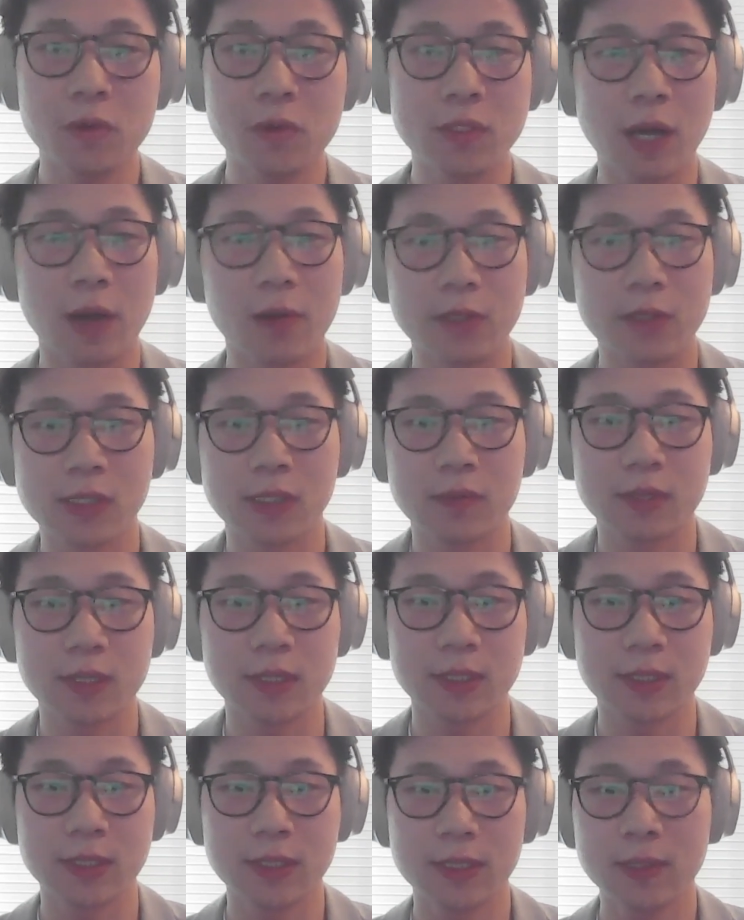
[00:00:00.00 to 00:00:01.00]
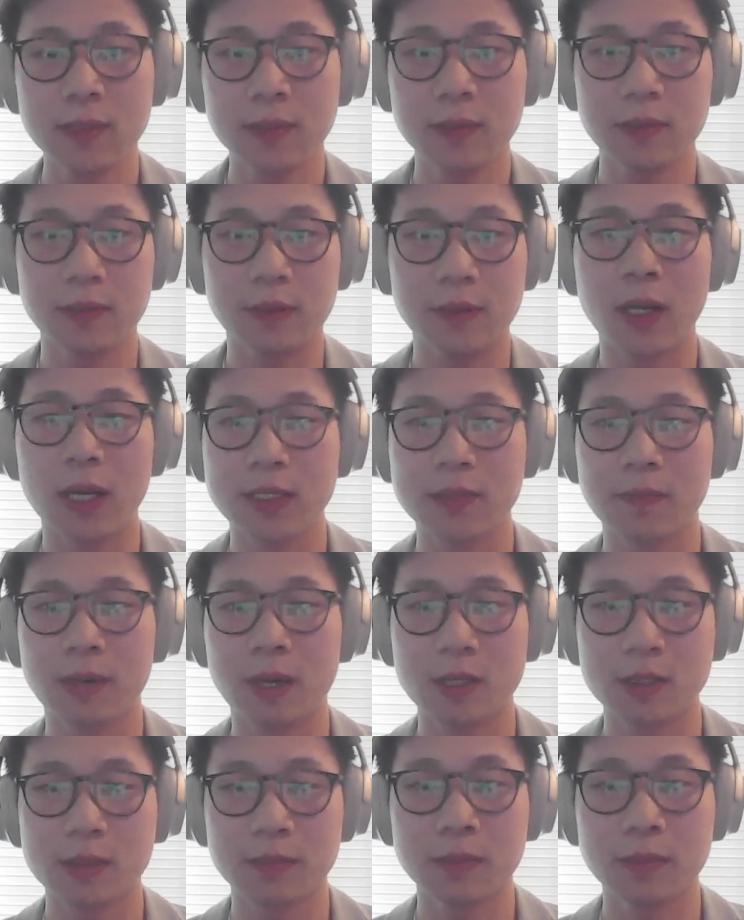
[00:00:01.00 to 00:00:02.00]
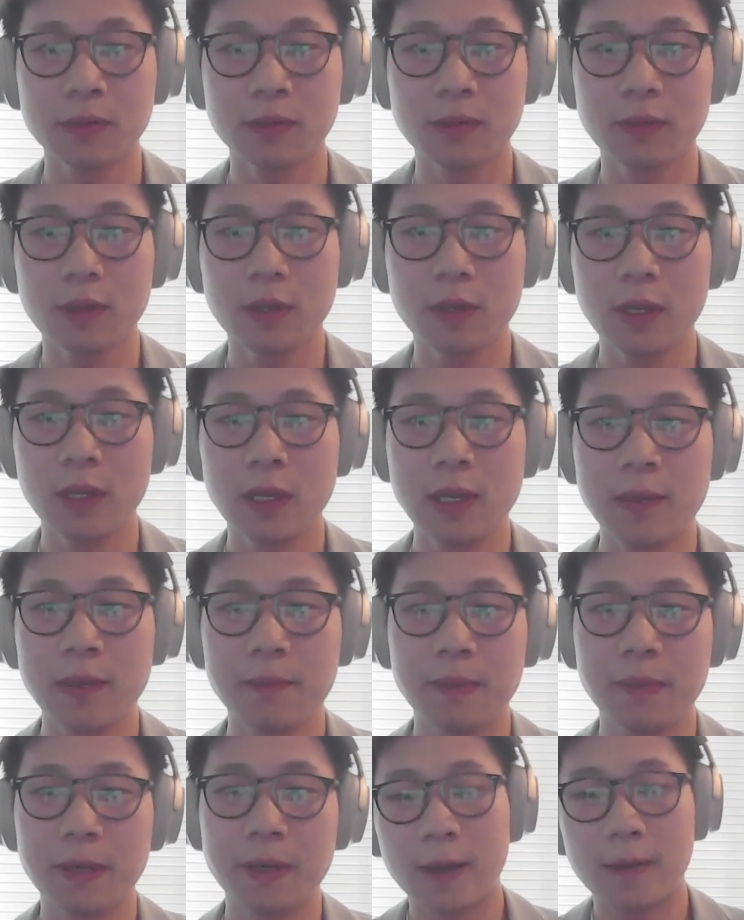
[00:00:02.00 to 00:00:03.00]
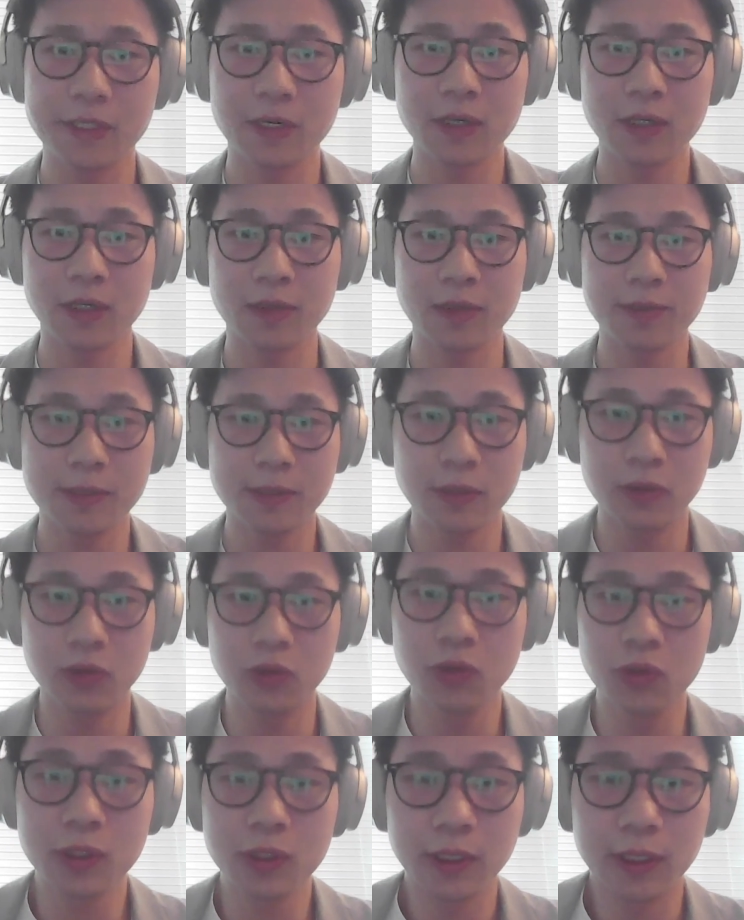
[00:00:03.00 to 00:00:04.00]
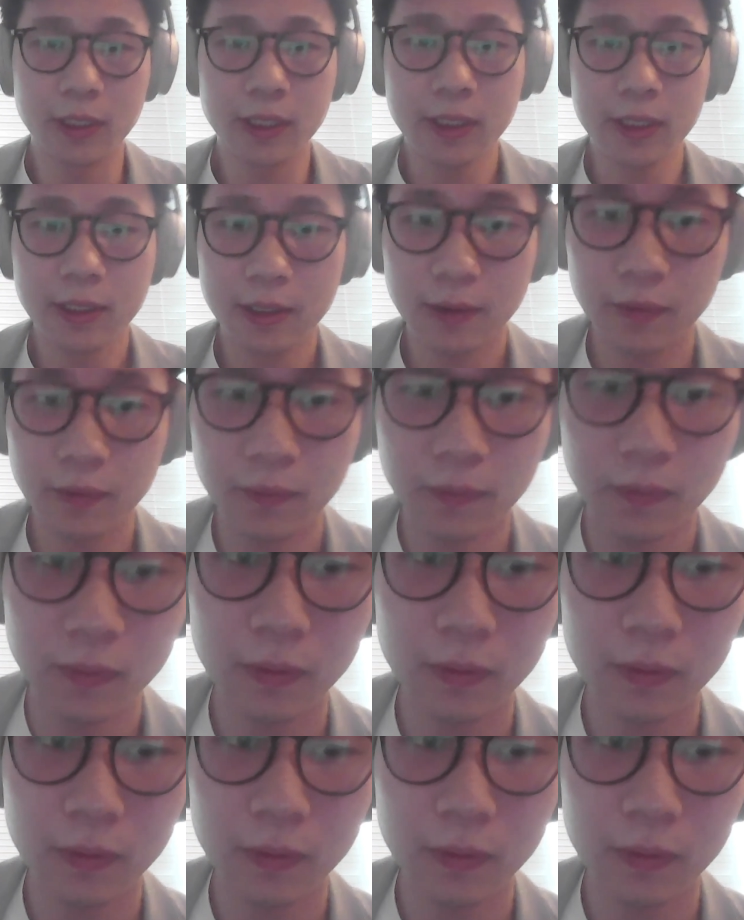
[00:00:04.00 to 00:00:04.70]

use our services as long as possible. For startups, usually